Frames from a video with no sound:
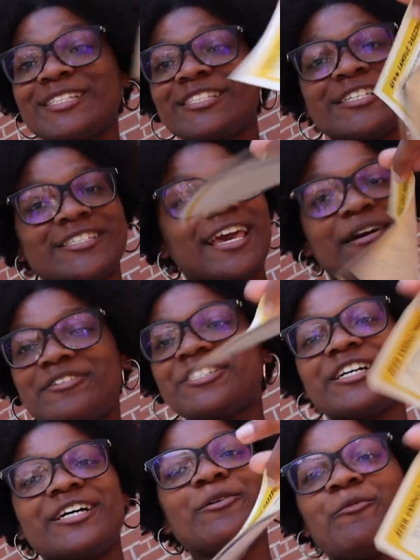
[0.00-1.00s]
this little
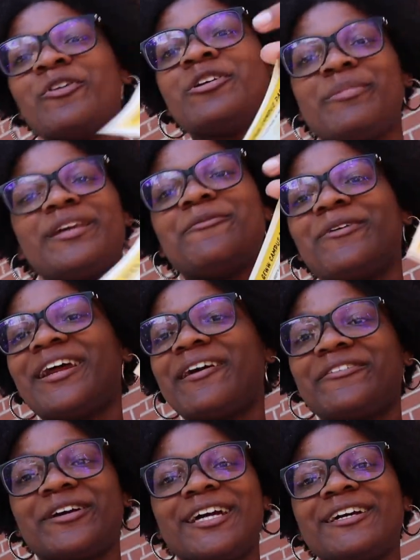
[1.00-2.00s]
scavenger hunt, wanna be
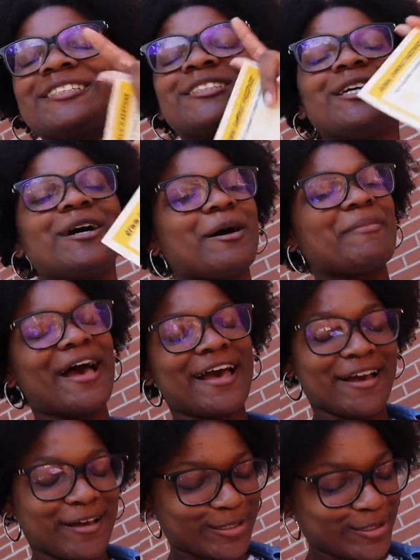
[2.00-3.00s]
whatever
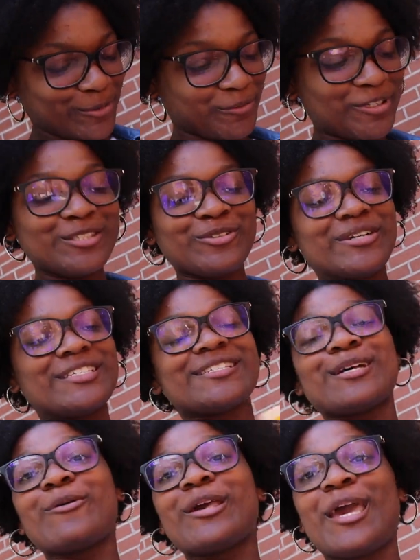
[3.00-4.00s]
about uh,
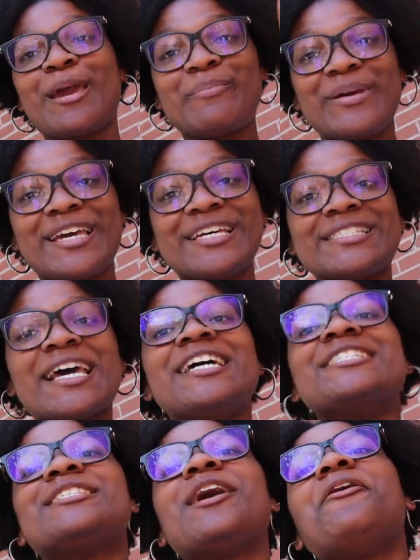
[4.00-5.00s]
resources on campus.
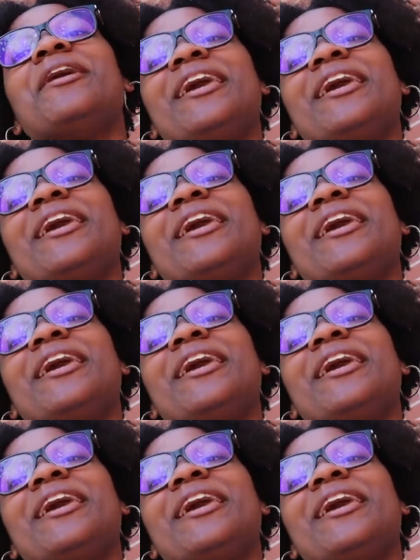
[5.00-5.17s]
So